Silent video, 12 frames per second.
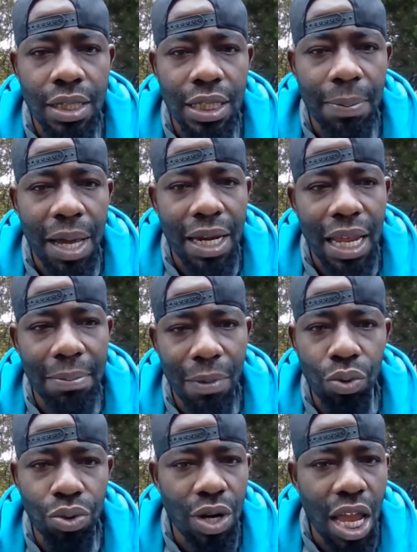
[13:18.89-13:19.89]
Somebody like,
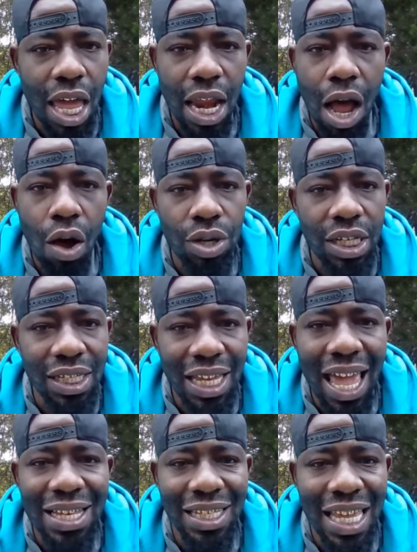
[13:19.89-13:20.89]
Mo3 had all these
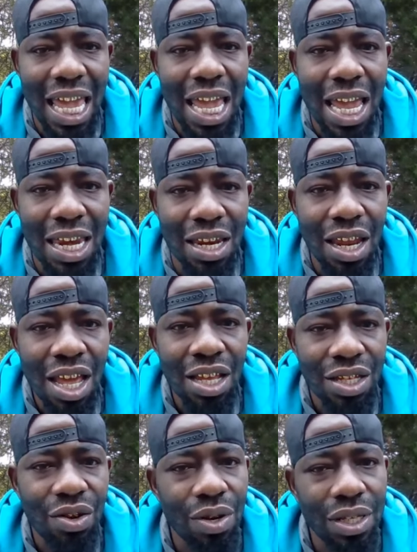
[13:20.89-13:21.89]
cats scared and
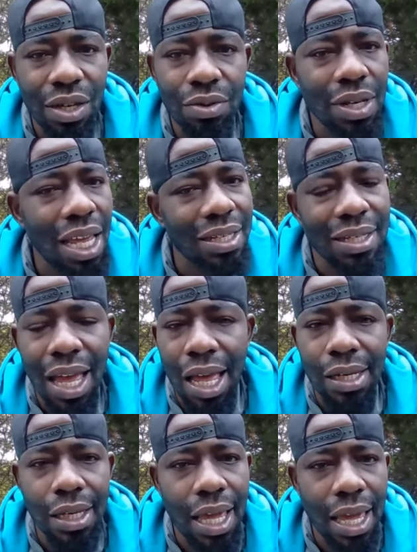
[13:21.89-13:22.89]
so on. So that's
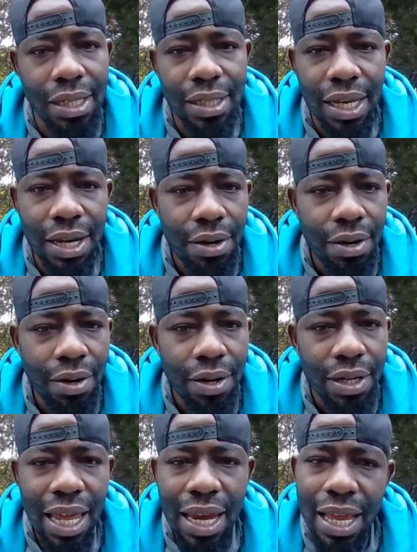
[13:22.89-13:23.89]
not the case here.
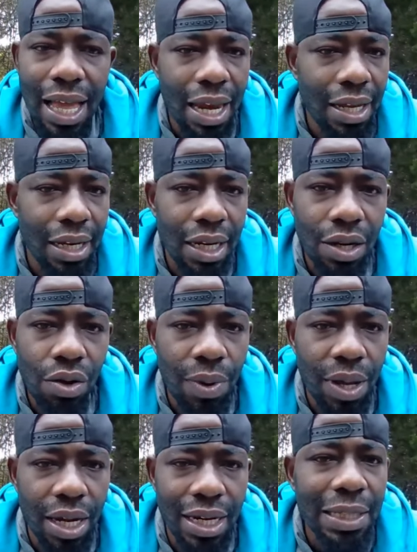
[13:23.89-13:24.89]
That ain't got nothing to do
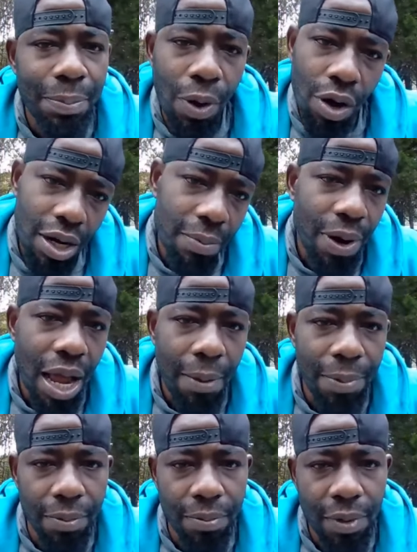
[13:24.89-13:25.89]
with it. That's part of the
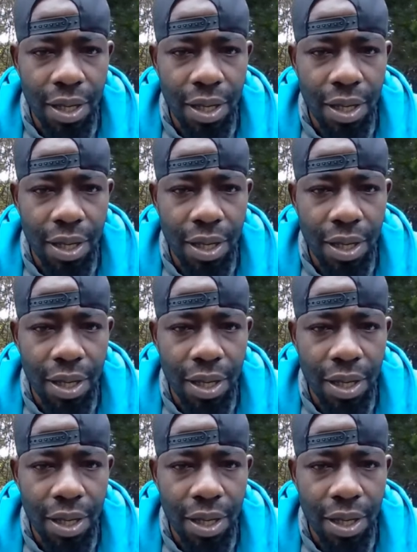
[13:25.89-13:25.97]
problem.